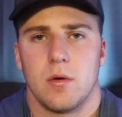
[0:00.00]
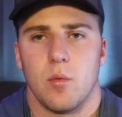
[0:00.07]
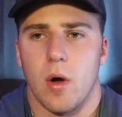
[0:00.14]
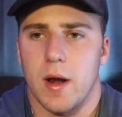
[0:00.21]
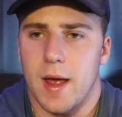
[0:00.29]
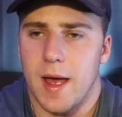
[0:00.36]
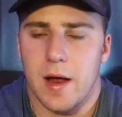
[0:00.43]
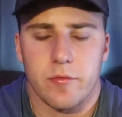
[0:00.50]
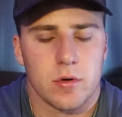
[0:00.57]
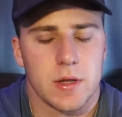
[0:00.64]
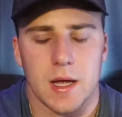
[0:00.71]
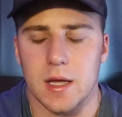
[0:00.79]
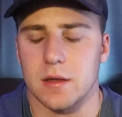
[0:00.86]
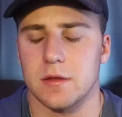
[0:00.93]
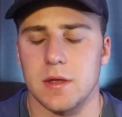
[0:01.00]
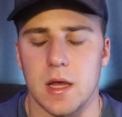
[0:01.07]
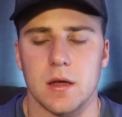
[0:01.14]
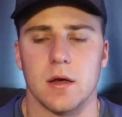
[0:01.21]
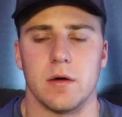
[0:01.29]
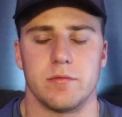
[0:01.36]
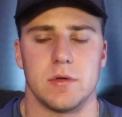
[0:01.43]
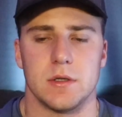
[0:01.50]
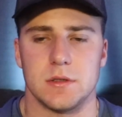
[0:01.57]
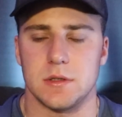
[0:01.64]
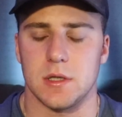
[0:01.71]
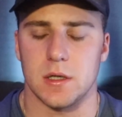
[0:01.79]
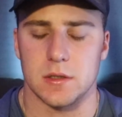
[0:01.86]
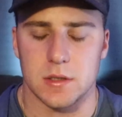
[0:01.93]
Whatever they can think of
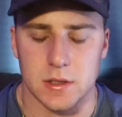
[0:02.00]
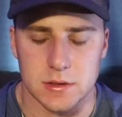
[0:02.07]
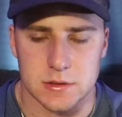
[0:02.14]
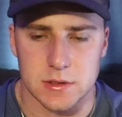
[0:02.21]
to